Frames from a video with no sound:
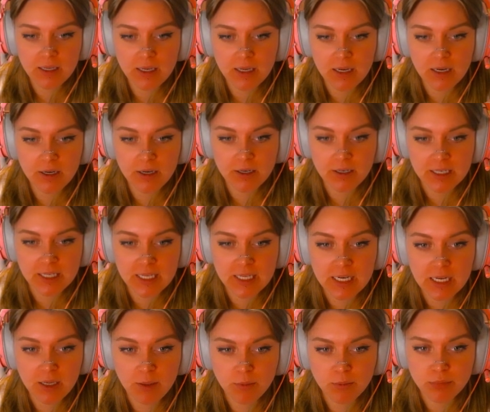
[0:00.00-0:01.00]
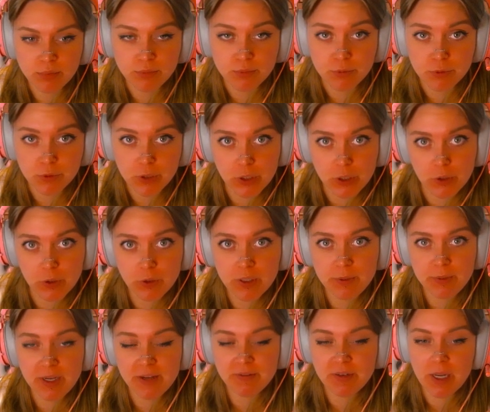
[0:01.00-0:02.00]
on getting
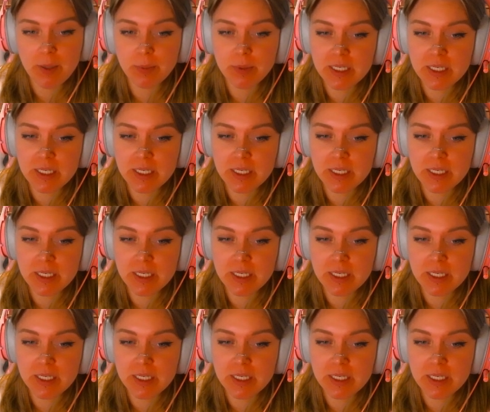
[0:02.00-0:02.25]
brewed. We have not